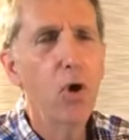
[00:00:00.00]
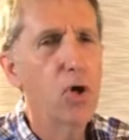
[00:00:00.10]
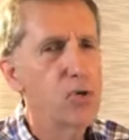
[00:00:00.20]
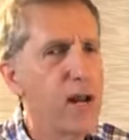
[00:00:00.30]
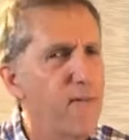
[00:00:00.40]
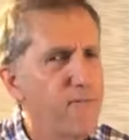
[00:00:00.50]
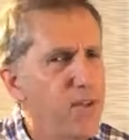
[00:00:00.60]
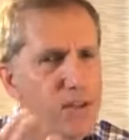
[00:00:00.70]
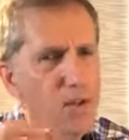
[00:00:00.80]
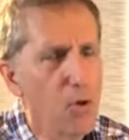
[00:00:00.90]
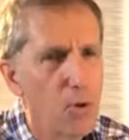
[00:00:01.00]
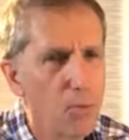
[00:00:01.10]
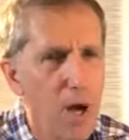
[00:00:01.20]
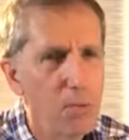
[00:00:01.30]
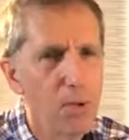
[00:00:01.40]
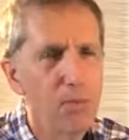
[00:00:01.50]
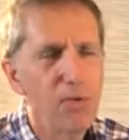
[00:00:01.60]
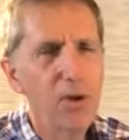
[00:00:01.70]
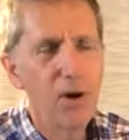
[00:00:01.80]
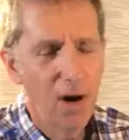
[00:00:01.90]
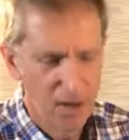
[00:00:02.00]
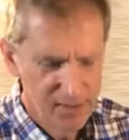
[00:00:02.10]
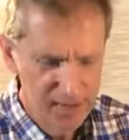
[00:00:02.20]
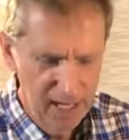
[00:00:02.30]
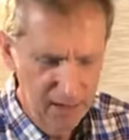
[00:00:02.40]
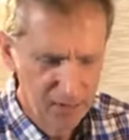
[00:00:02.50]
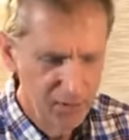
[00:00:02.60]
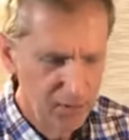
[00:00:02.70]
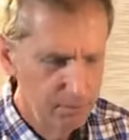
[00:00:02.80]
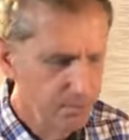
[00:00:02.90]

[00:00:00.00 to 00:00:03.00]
or try to fix our own problems ourselves.